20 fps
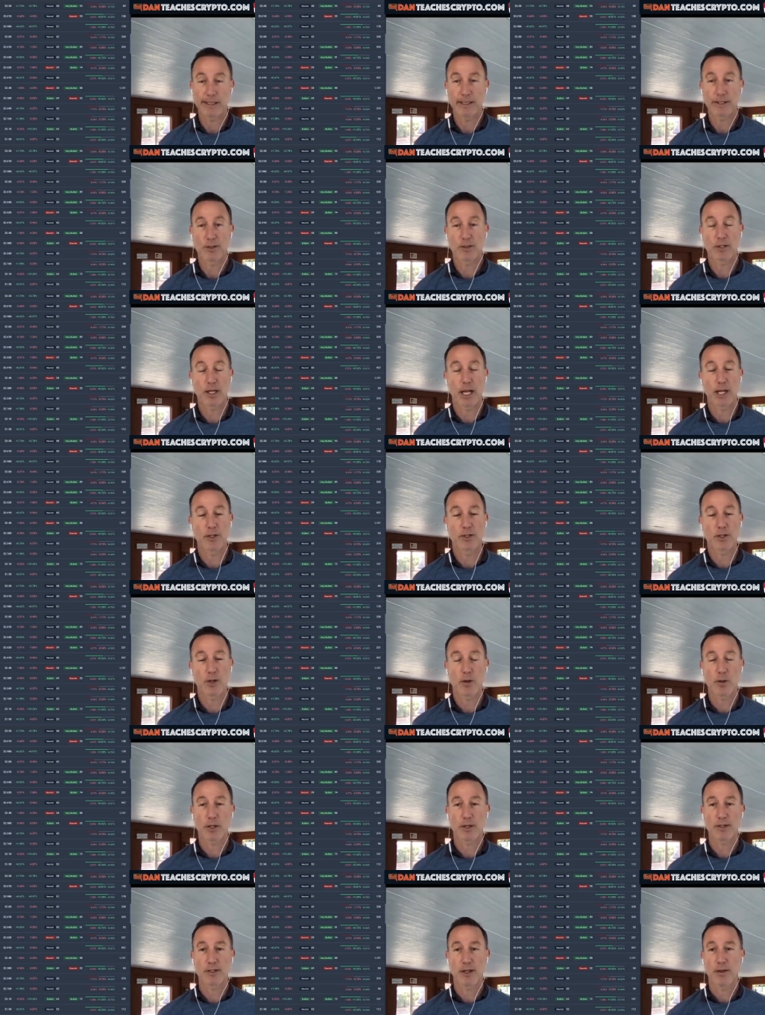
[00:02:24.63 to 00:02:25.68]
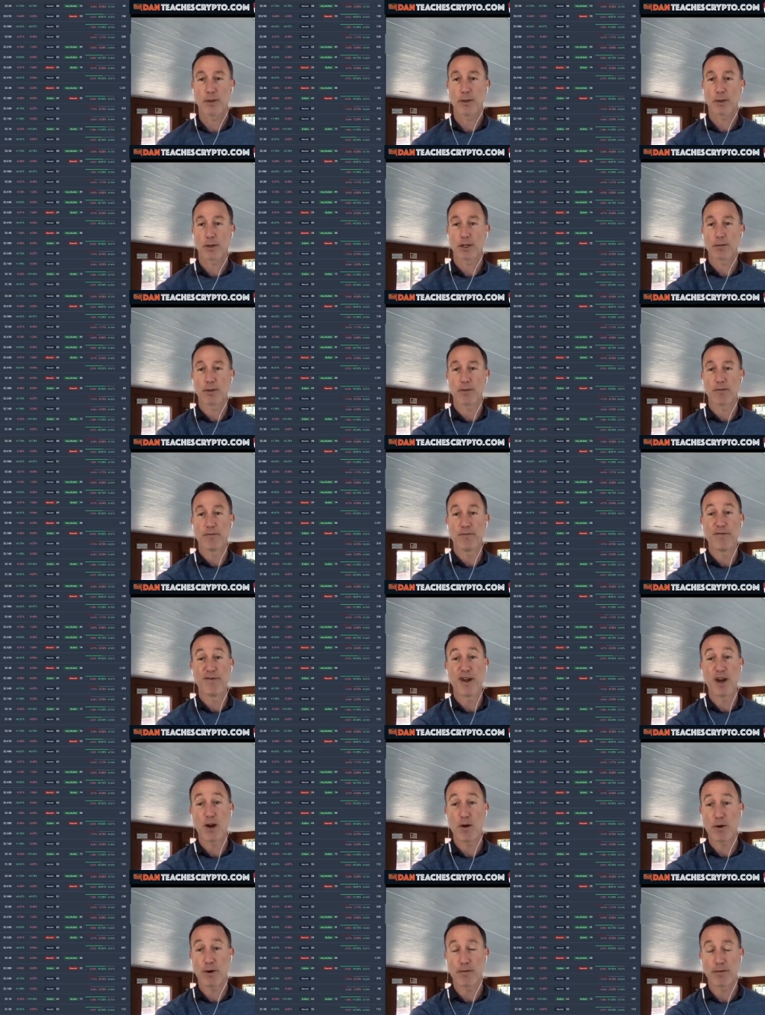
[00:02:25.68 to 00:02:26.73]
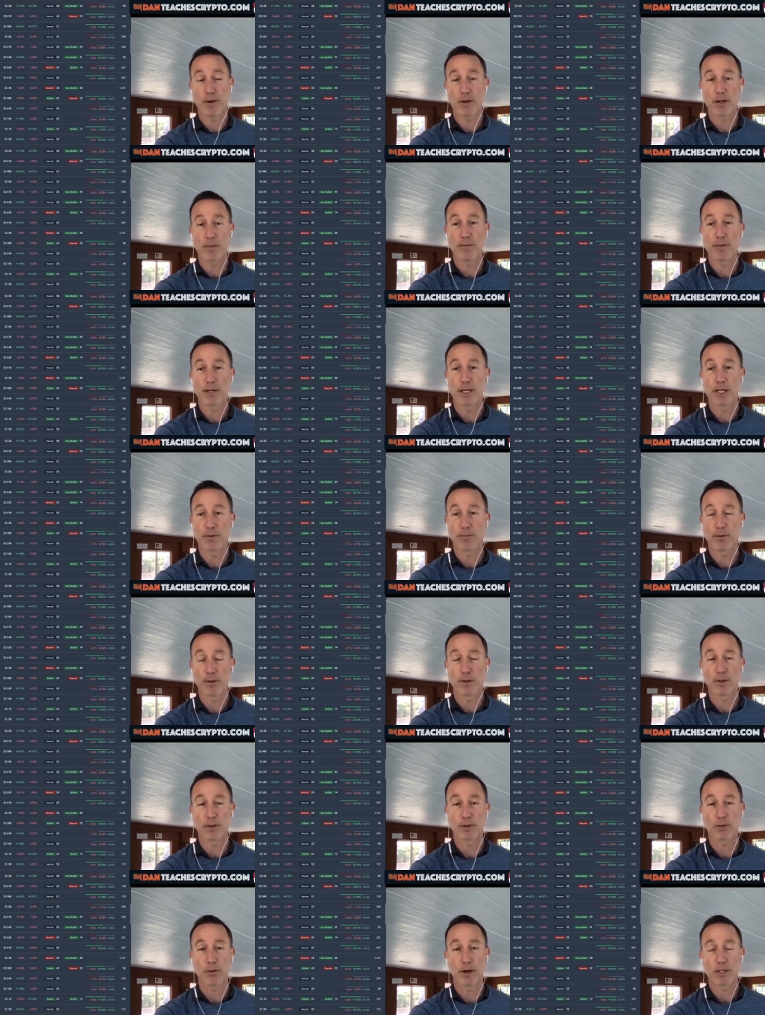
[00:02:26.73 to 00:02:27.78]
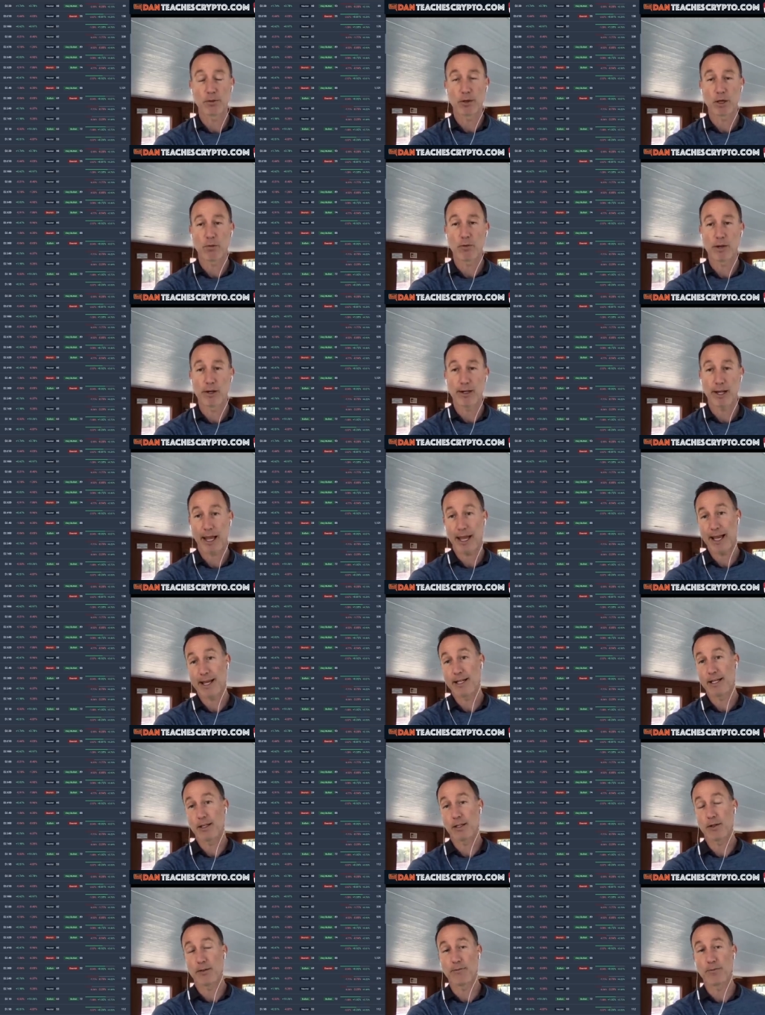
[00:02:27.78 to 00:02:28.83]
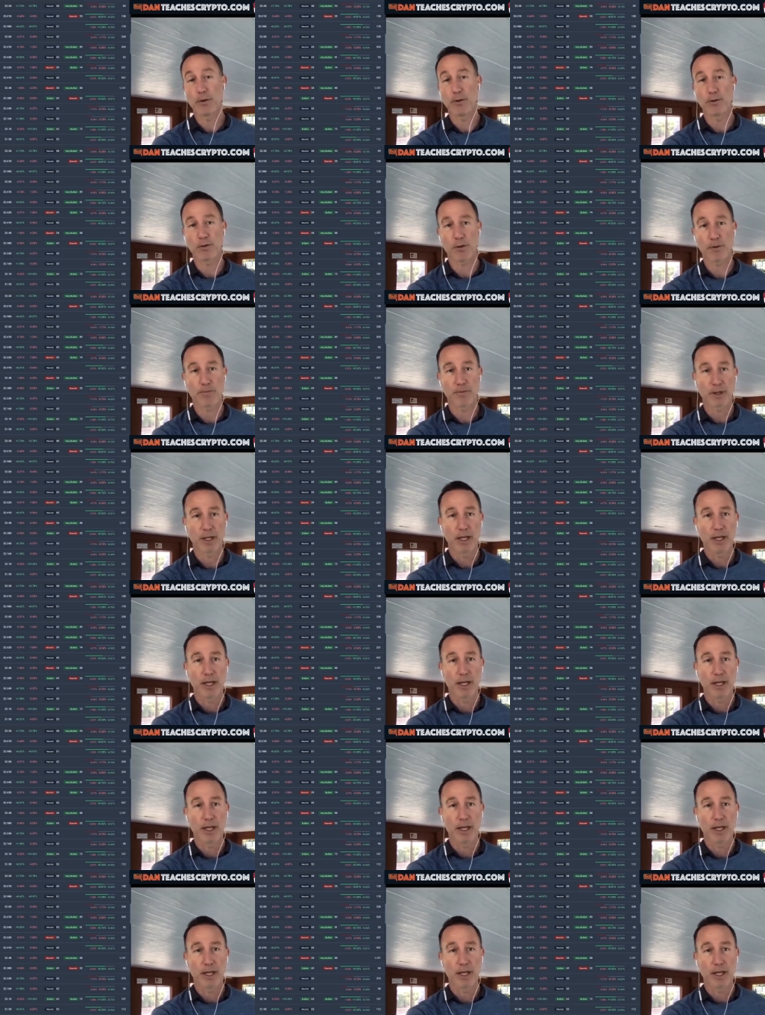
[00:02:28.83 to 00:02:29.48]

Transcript: exchange tokens, and they're going to be very, very big for 2021 and into the future.